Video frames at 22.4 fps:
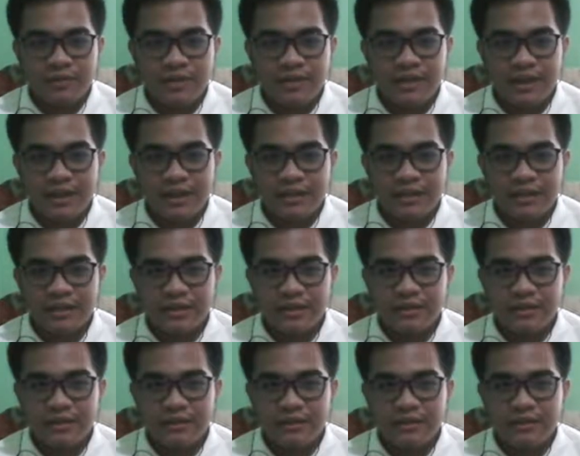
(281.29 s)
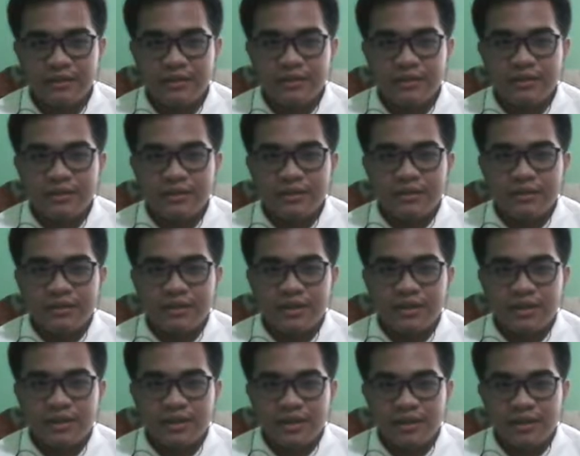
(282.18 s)
sets,
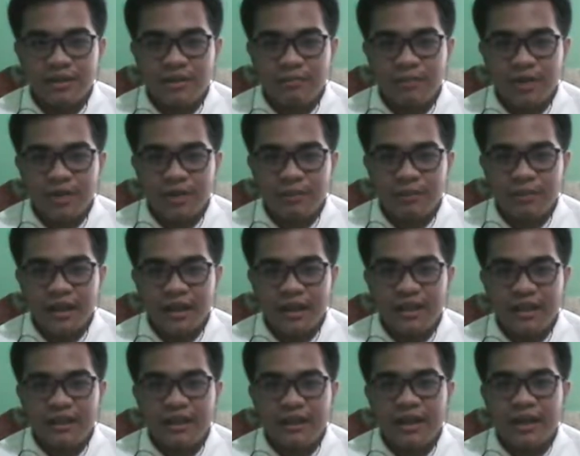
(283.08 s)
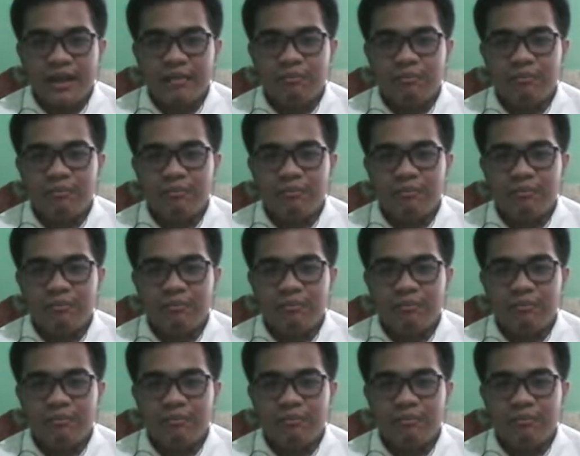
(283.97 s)
such as the monoplane and